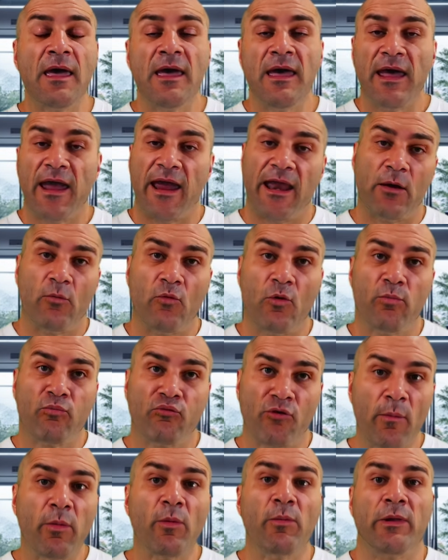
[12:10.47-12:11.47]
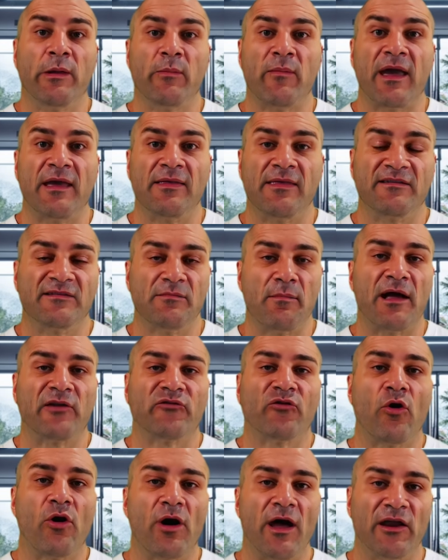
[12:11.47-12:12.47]
And it will probably mean there's a much
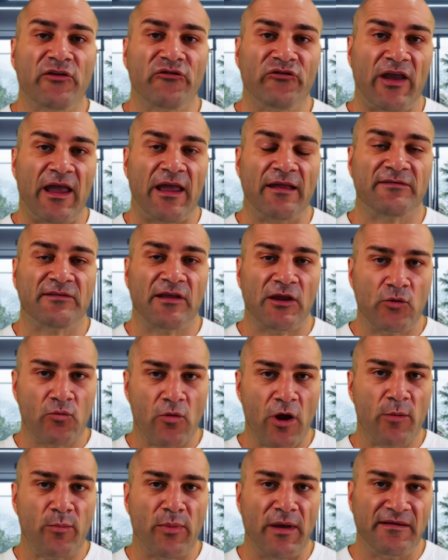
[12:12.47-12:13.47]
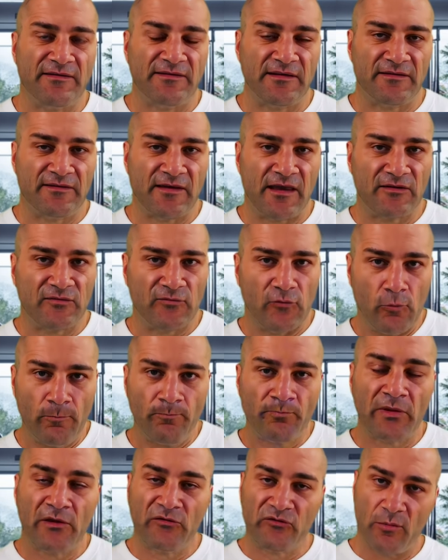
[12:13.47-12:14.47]
higher chance that you won't be successful.
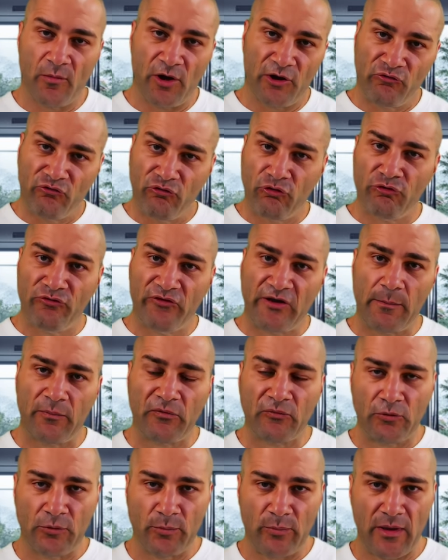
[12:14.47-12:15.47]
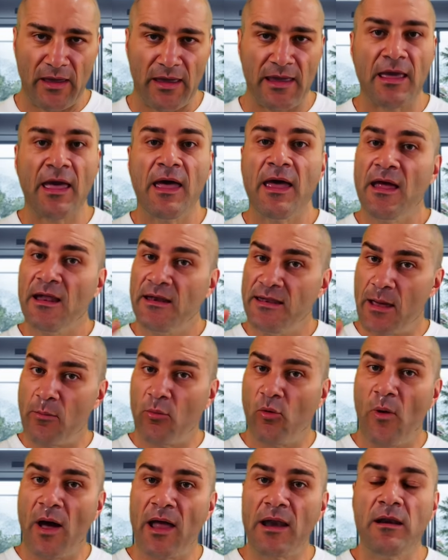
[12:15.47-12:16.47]
So my two tips would be, number
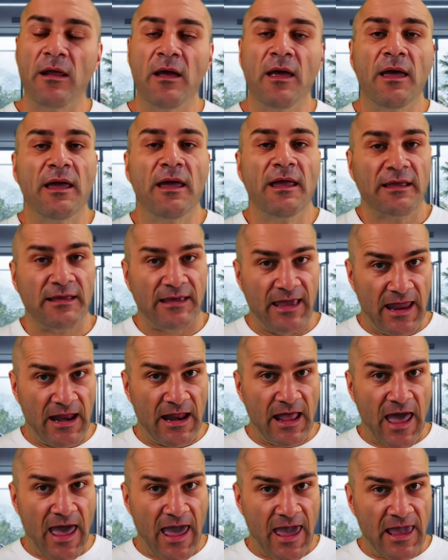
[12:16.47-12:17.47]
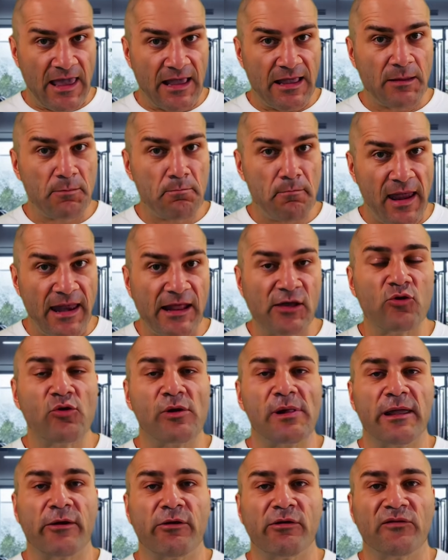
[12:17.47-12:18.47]
one, get a medical
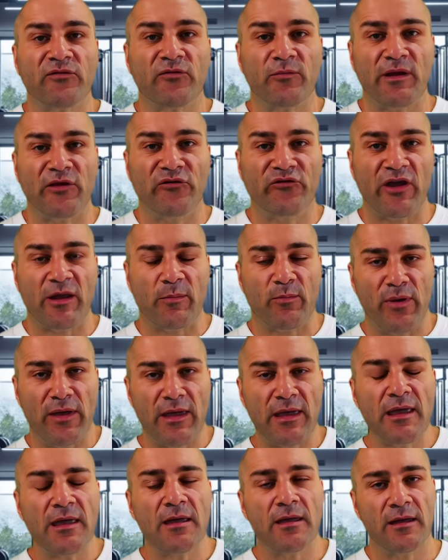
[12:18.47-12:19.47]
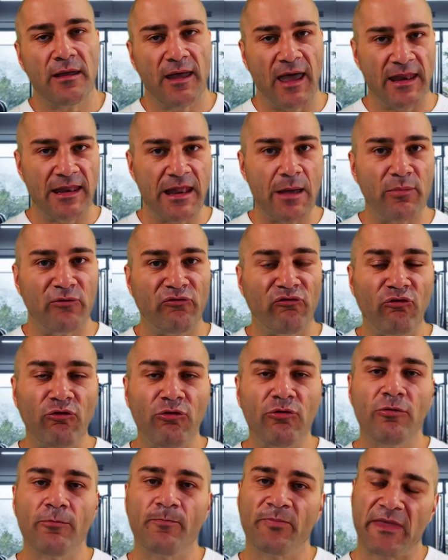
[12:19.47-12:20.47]
clearance from your GP. And number
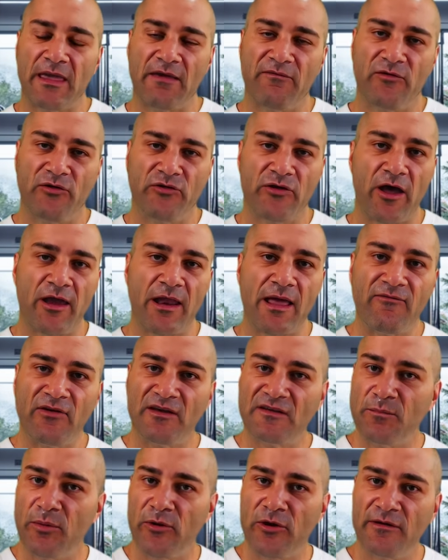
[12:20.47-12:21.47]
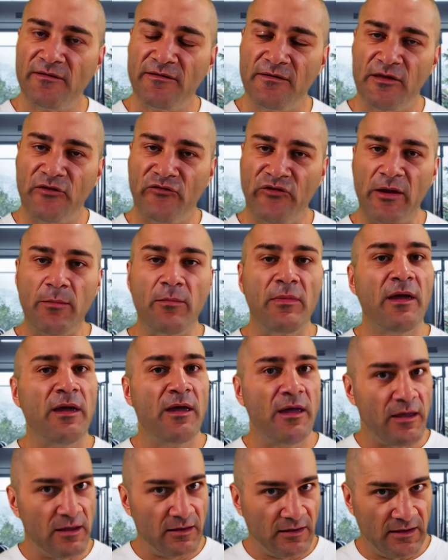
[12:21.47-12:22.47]
two, if you don't have experience in the gym,
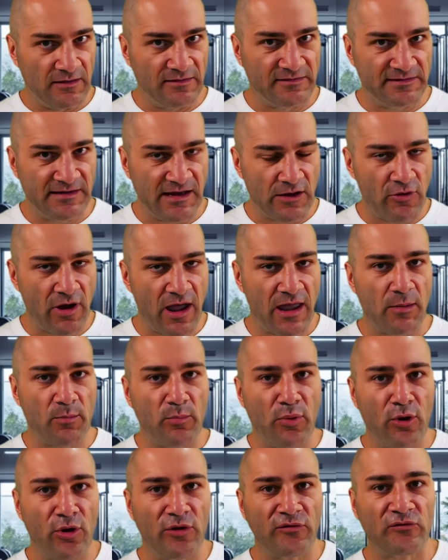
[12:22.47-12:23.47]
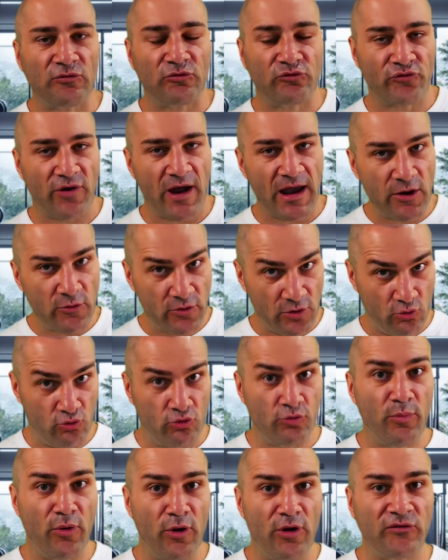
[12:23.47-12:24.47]
consider a personal trainer, a good
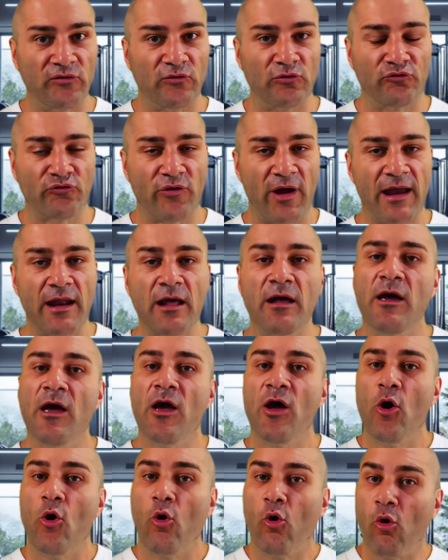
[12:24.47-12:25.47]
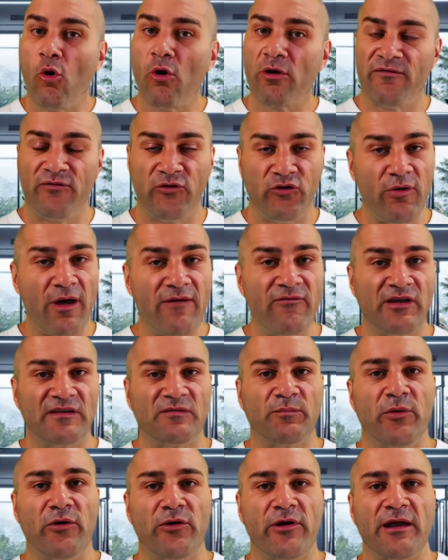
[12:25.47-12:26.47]
personal trainer. Or if you do have
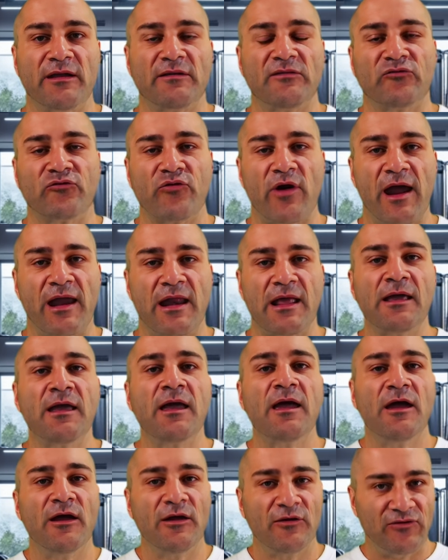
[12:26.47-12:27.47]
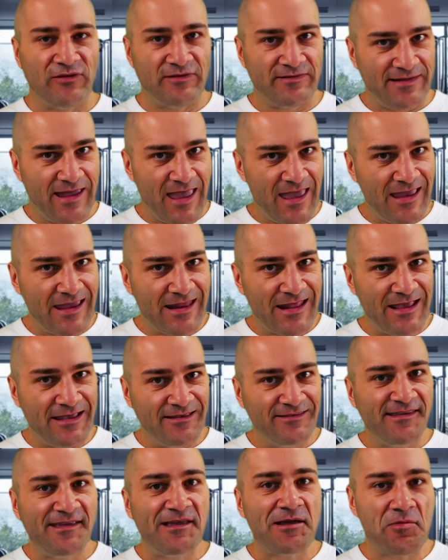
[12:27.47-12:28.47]
experience training, just take it
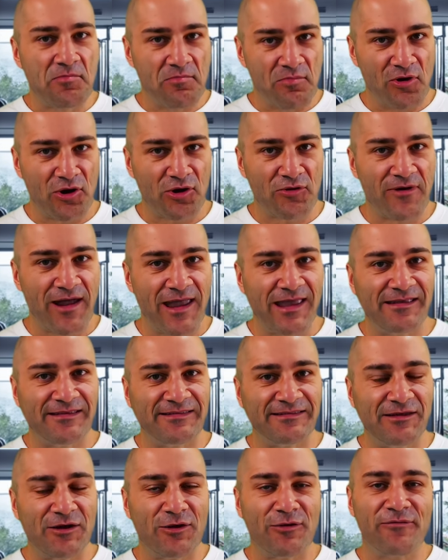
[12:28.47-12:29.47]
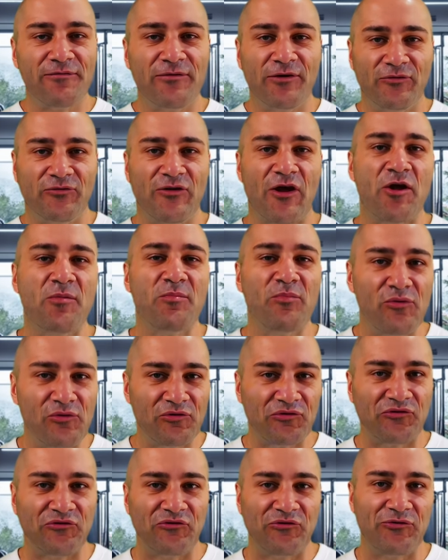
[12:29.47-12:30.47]
easy, moderate yourself. Don't
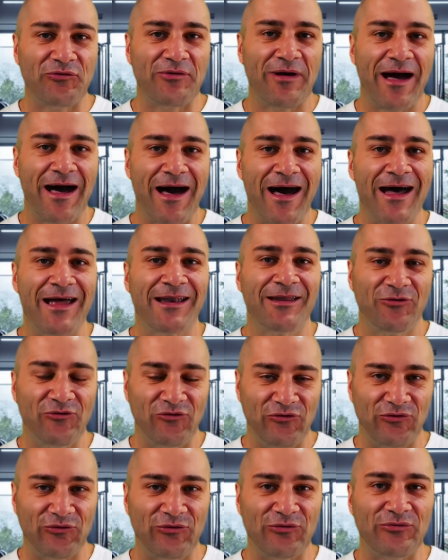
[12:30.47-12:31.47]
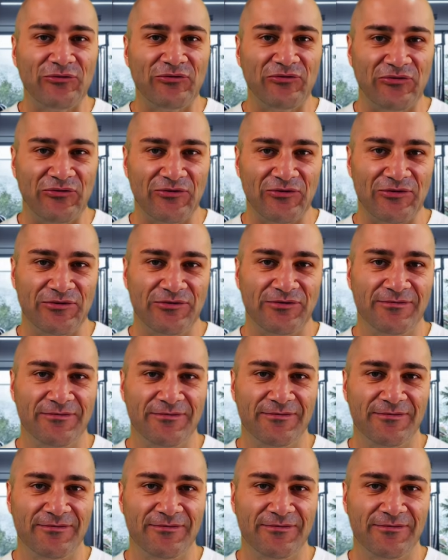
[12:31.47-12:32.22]
push too hard too soon.